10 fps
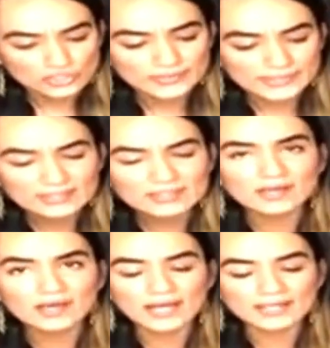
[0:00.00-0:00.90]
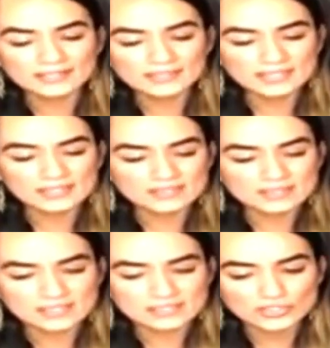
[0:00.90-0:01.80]
do you think, Anant,
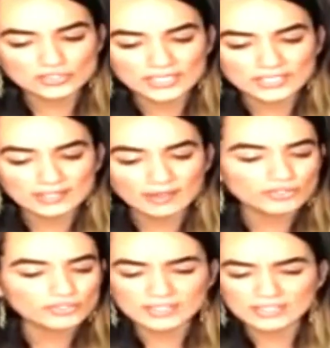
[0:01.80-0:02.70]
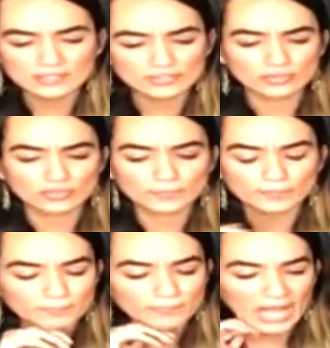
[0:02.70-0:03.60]
that's a good idea, or do you think he could
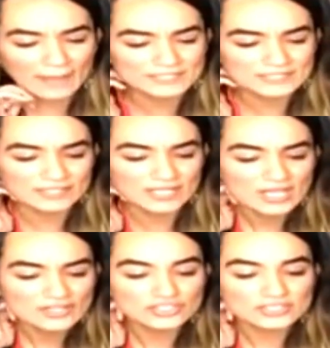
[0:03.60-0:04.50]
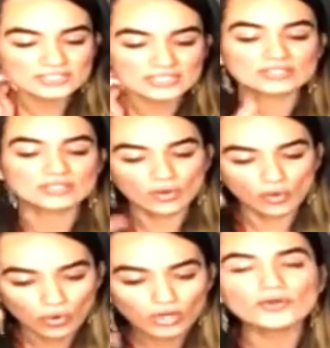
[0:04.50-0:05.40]
perhaps even just
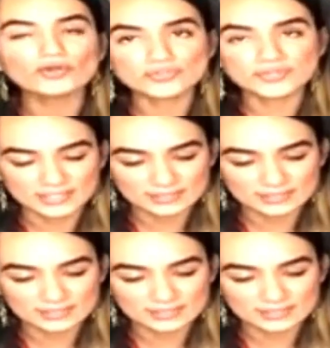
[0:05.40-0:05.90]
hold on to the